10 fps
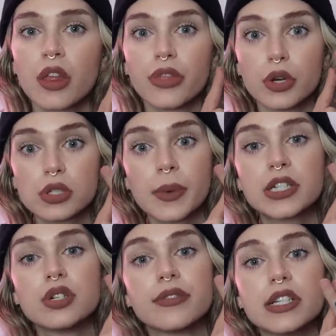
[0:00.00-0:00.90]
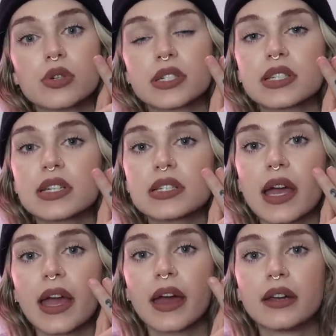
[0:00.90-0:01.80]
Those are my two resources,
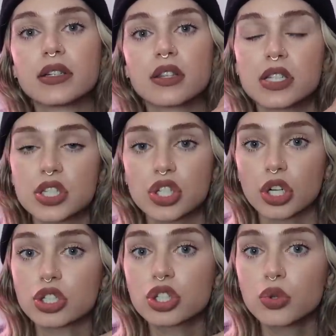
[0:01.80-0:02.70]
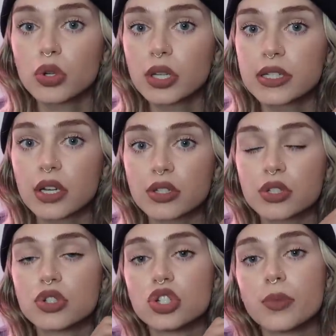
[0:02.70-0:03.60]
and the search tool is
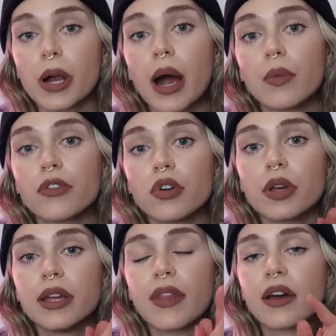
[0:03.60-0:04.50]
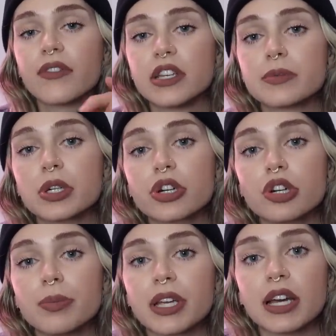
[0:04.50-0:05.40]
also super helpful in that Facebook
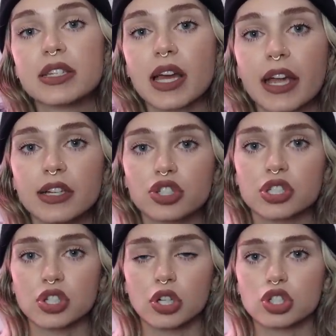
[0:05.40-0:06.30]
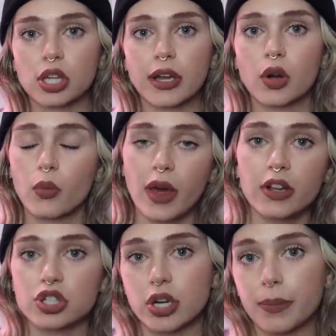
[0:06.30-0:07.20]
group, because I can just search like
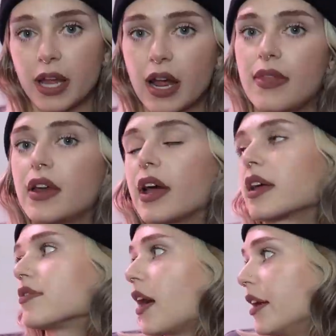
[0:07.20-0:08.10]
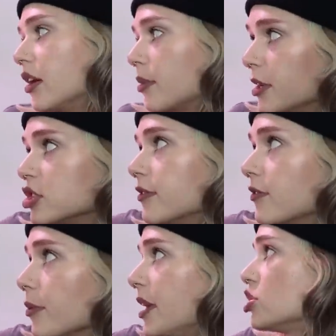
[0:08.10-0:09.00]
weather stripping, and then I can find out a bunch of
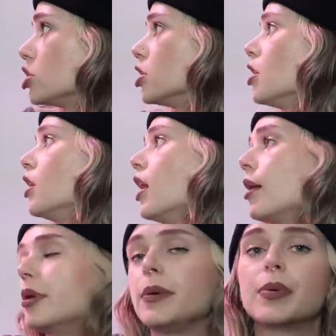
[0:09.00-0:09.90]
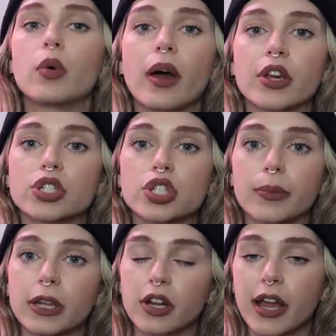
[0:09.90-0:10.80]
information about people weather
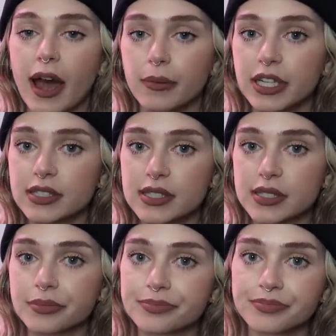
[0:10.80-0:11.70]
stripping their cabinets.